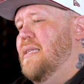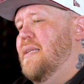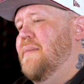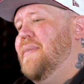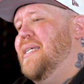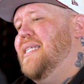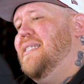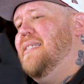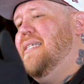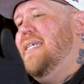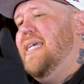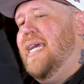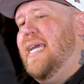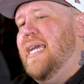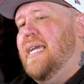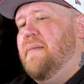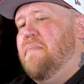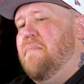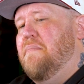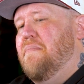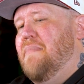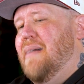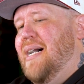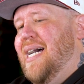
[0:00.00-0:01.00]
Let me take
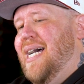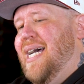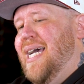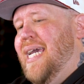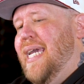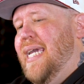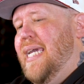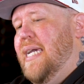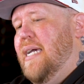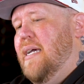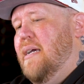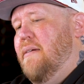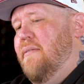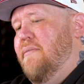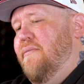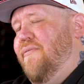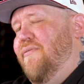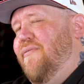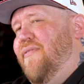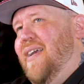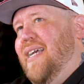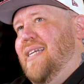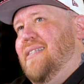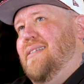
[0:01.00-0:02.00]
my
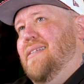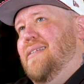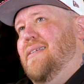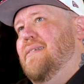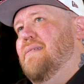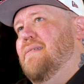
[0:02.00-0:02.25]
fancy